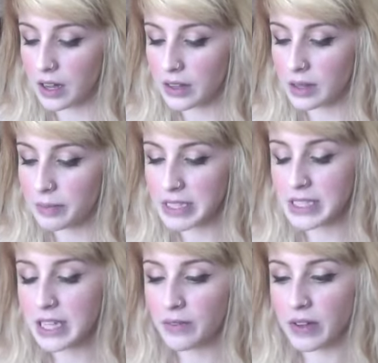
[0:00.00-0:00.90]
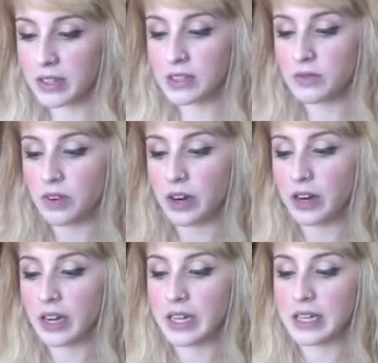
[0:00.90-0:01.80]
The best thing I found so
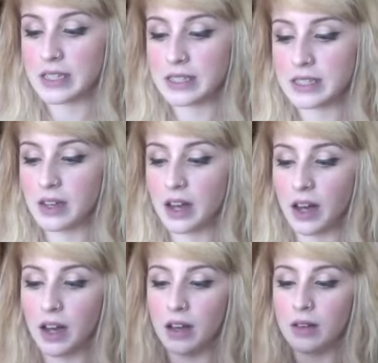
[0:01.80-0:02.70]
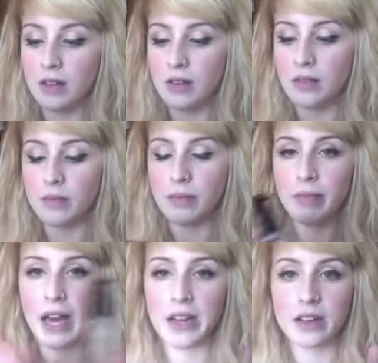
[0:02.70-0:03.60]
far is
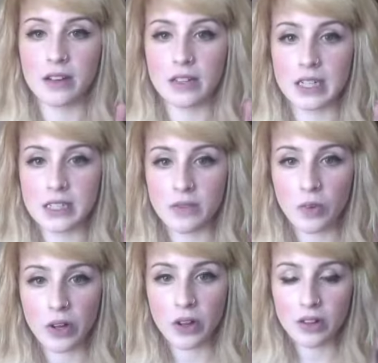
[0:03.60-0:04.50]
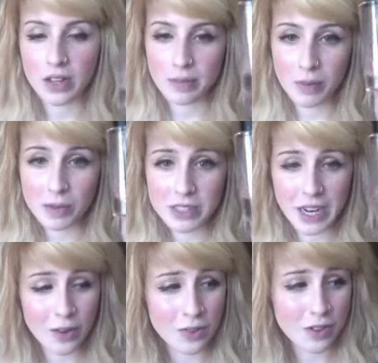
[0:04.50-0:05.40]
MAC Cleanse Off Oil. I'm almost
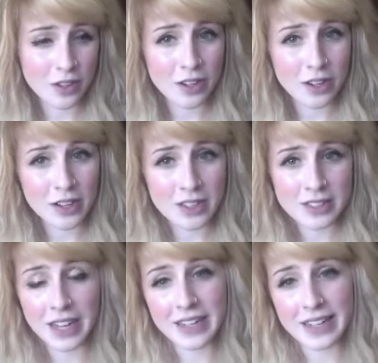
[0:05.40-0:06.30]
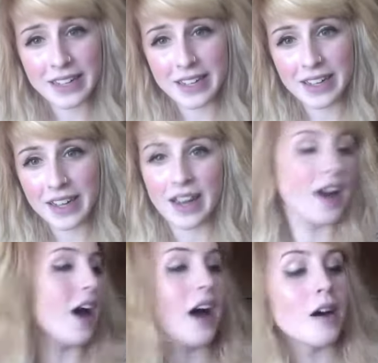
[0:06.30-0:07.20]
out, sadly.
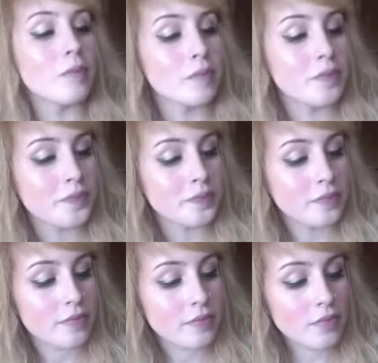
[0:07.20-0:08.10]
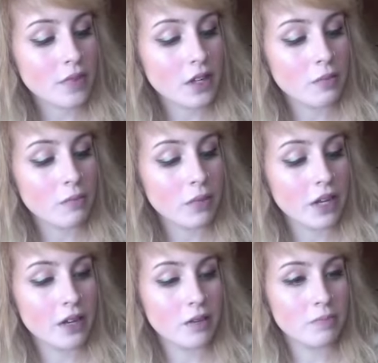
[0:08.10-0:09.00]

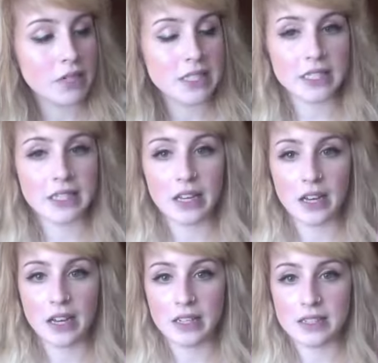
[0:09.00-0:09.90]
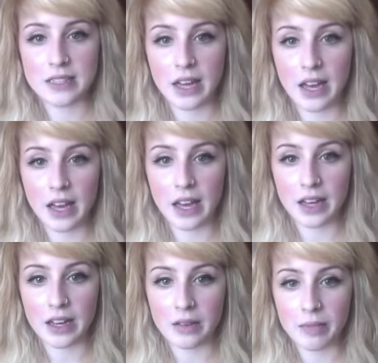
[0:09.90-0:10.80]
But basically it's
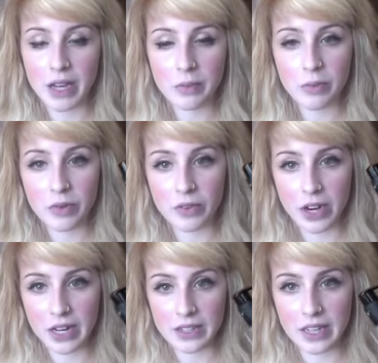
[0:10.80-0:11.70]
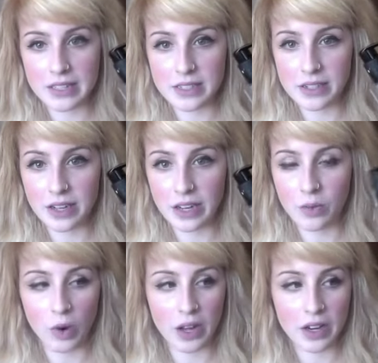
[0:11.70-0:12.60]
a makeup remover and cleanser
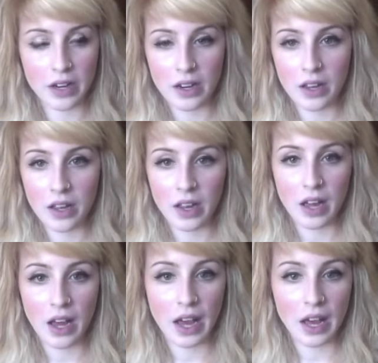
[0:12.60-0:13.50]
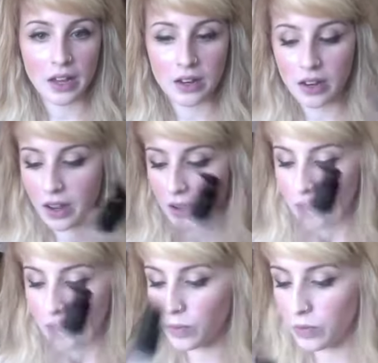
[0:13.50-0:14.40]
in one. And
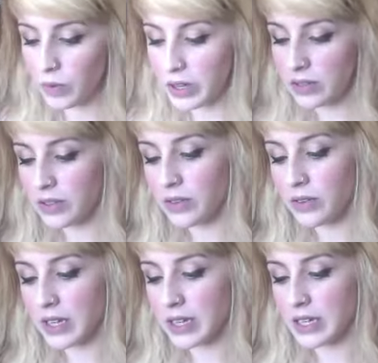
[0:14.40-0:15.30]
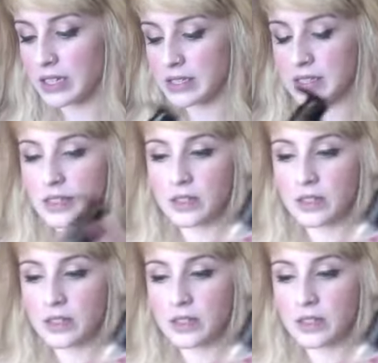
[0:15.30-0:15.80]
what you do is